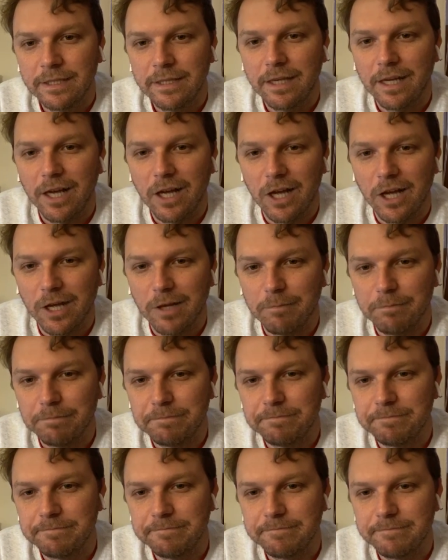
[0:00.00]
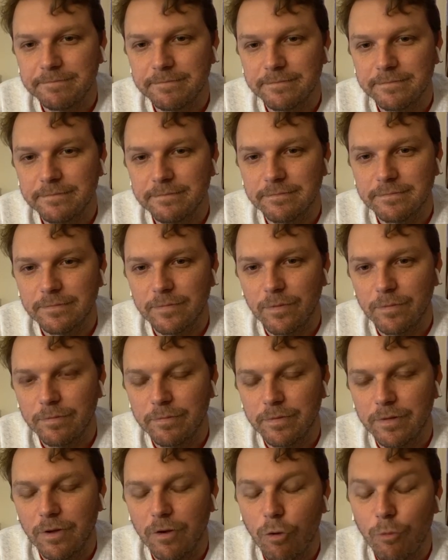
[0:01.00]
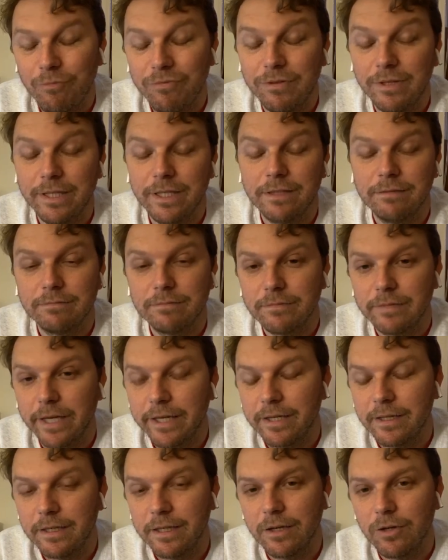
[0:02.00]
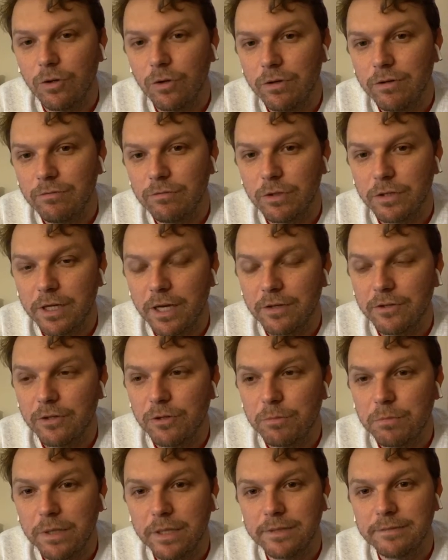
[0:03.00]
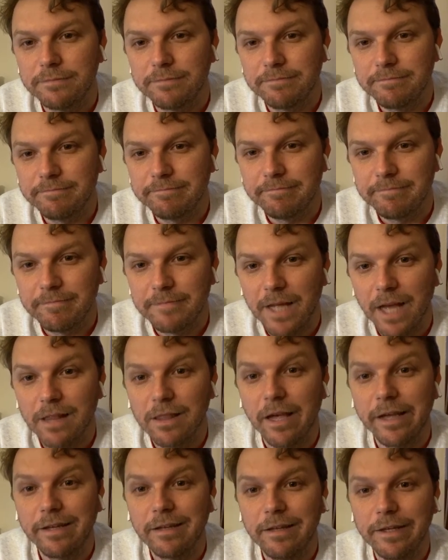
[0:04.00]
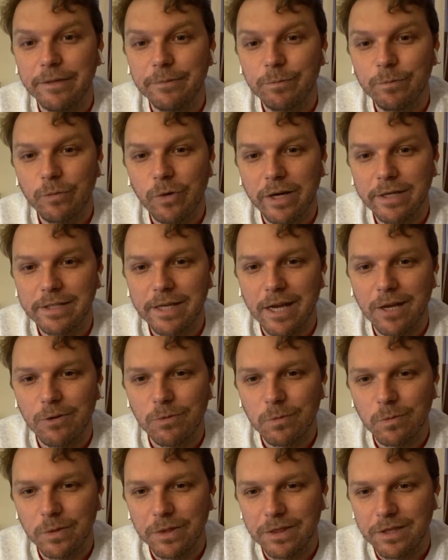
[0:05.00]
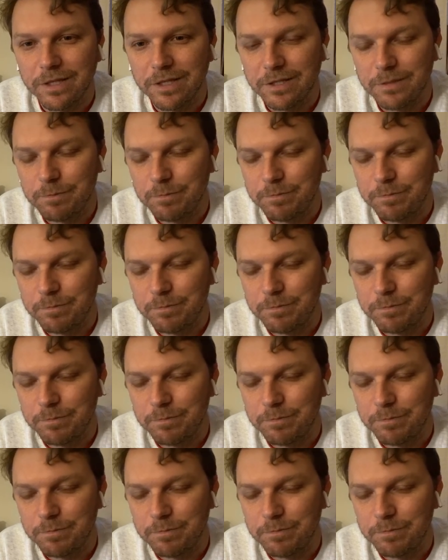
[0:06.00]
Um, Hopefully I can get a hold of Ronaldo, but not likely right now with the